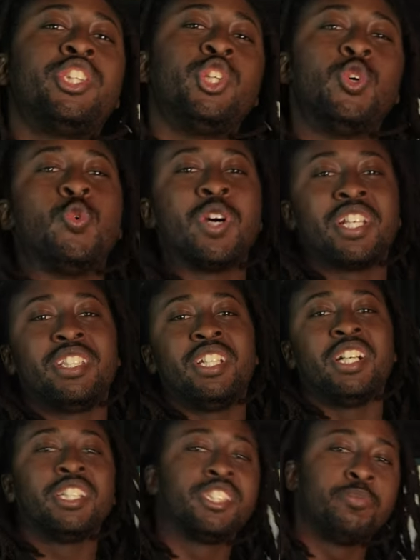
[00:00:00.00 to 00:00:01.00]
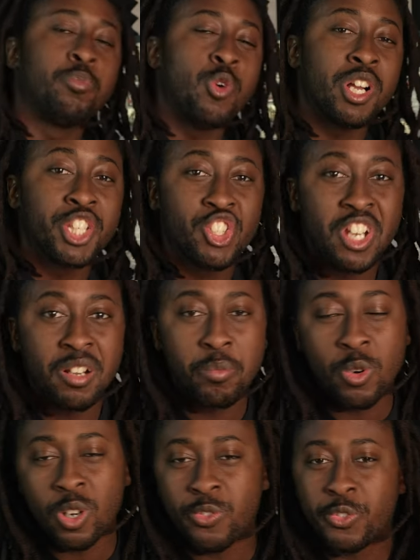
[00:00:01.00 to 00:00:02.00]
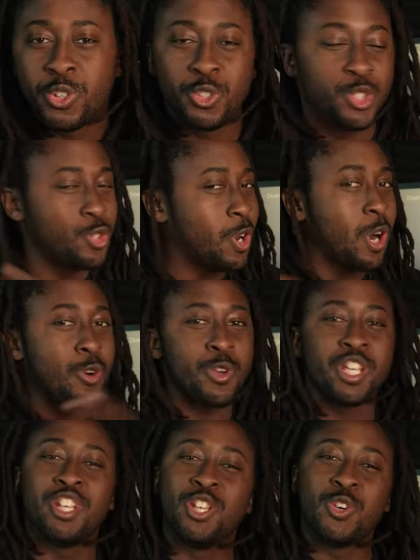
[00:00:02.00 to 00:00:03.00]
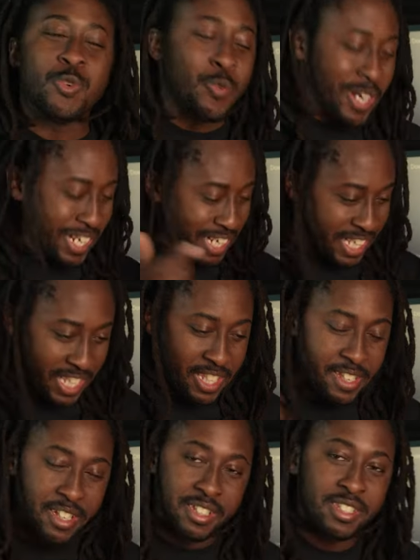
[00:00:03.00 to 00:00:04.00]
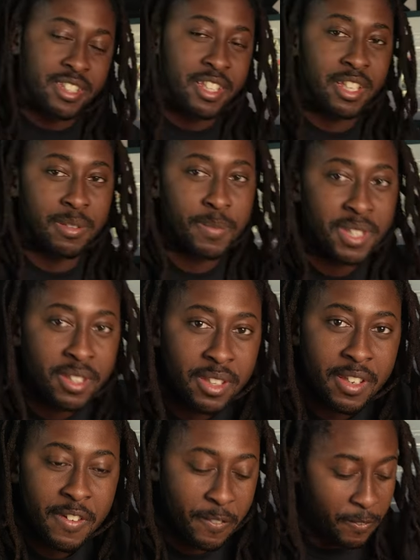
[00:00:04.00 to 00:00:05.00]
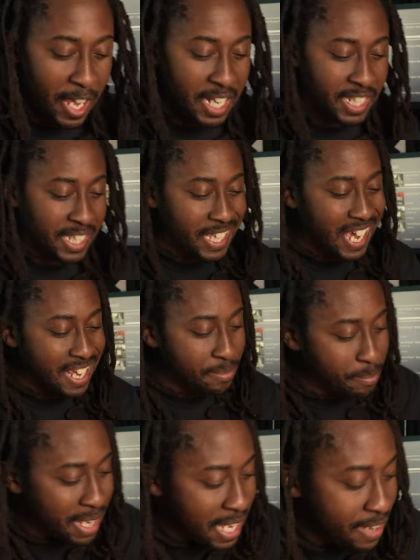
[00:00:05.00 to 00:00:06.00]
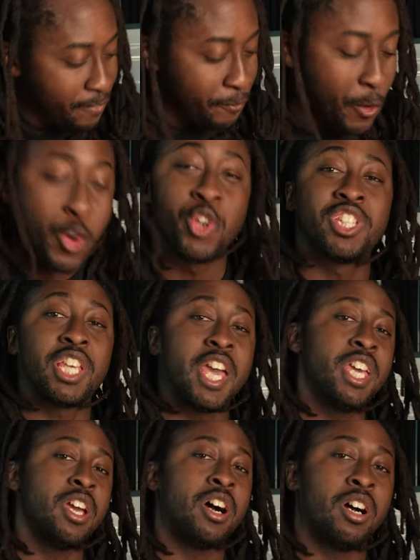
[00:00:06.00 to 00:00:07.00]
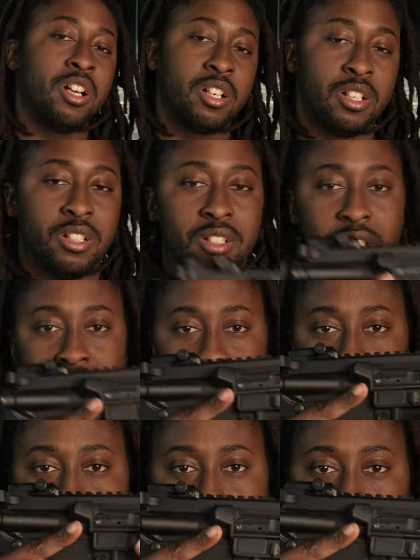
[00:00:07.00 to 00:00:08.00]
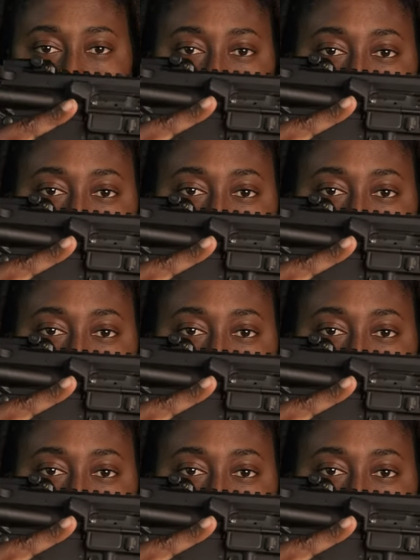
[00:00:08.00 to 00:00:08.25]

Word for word: do what it does. Your boy Trap Fuse. you already know what it is, you hear me? Finally got my first AR. Check